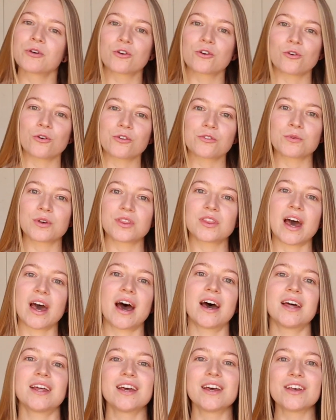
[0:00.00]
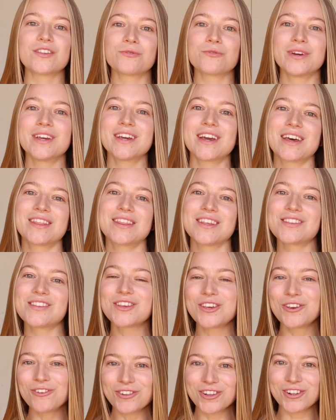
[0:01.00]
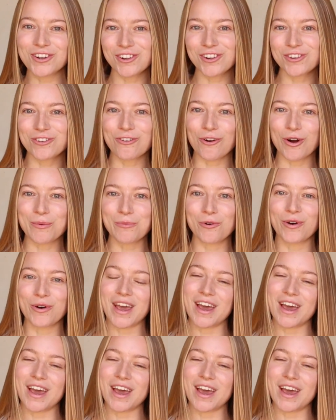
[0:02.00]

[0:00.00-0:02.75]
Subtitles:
the girls with that is we get these cute little adorable